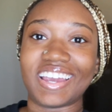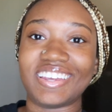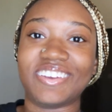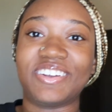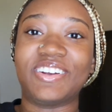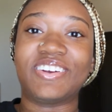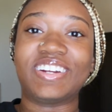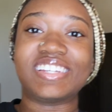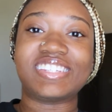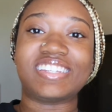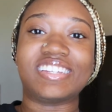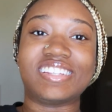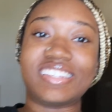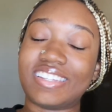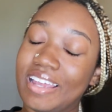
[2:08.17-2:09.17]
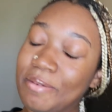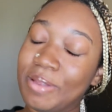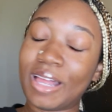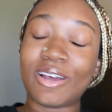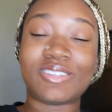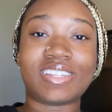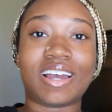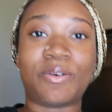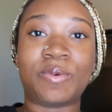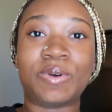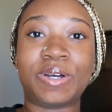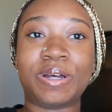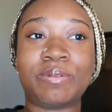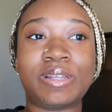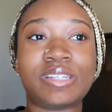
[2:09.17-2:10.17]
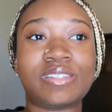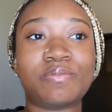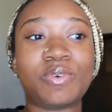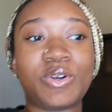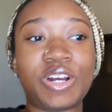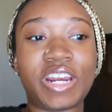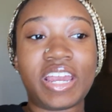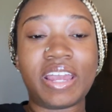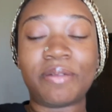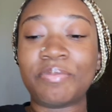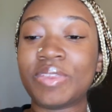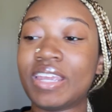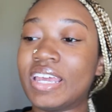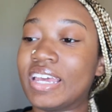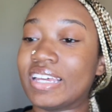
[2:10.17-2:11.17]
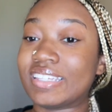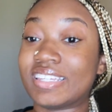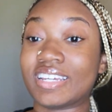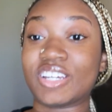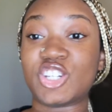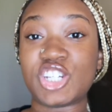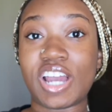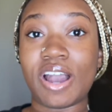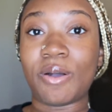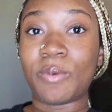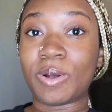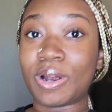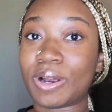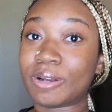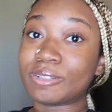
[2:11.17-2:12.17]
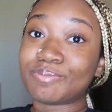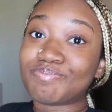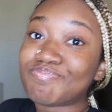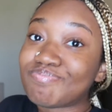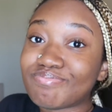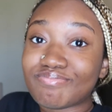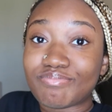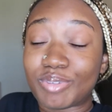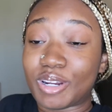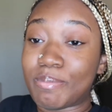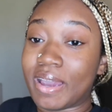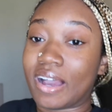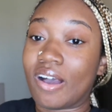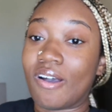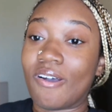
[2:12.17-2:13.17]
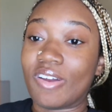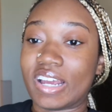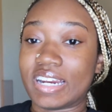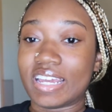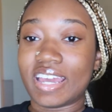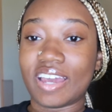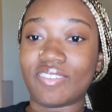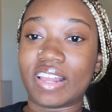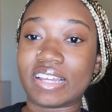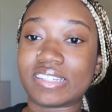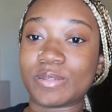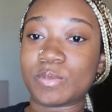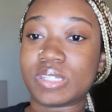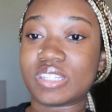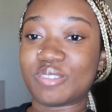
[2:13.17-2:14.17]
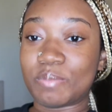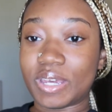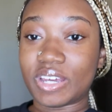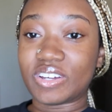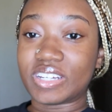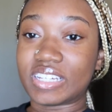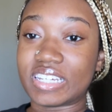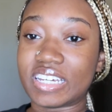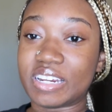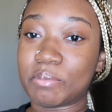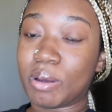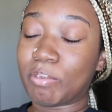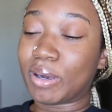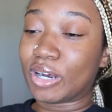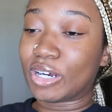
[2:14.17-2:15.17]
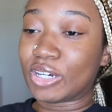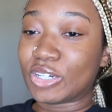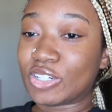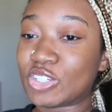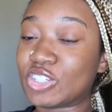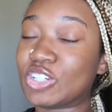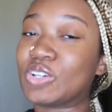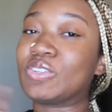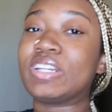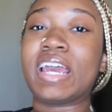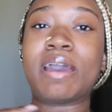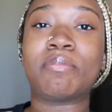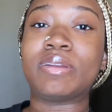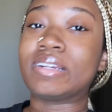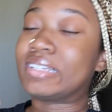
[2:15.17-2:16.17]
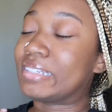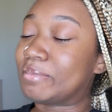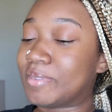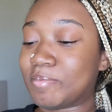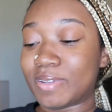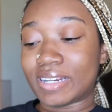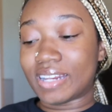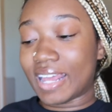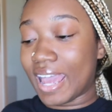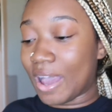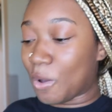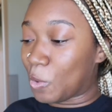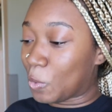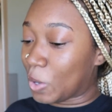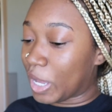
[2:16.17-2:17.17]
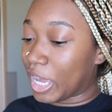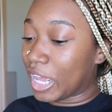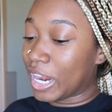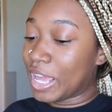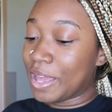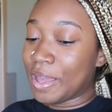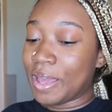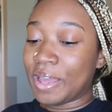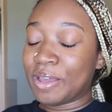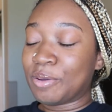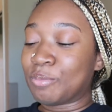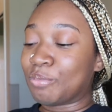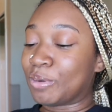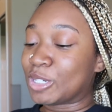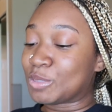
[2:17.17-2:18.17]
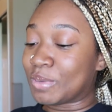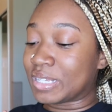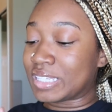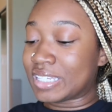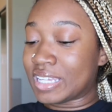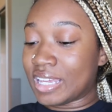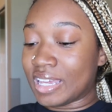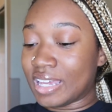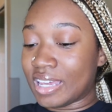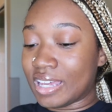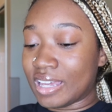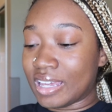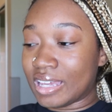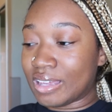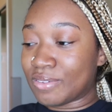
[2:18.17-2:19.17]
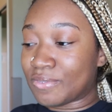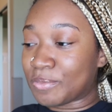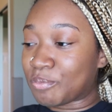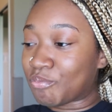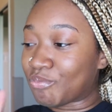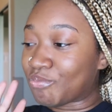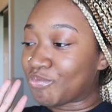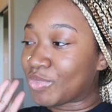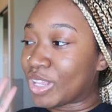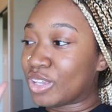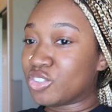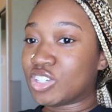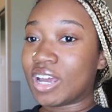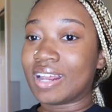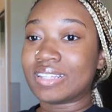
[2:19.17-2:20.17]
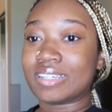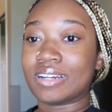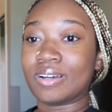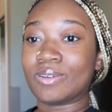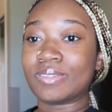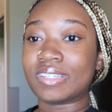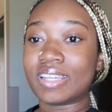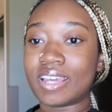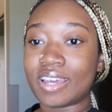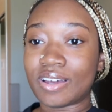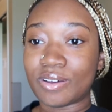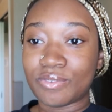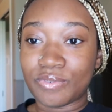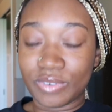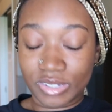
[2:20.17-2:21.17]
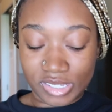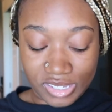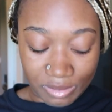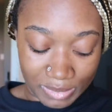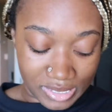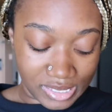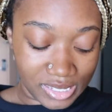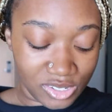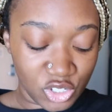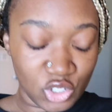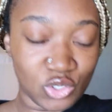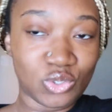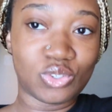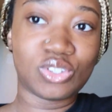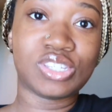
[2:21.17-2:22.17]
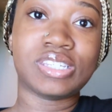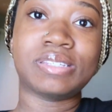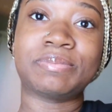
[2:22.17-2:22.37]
Your girl is in the same clothes. I woke up this morning, took a shower, put it back on. I did have like some smell good in my purse, you know, dabbed a little bit of that on, brushed my teeth. Shout out to the hotel for some essentials.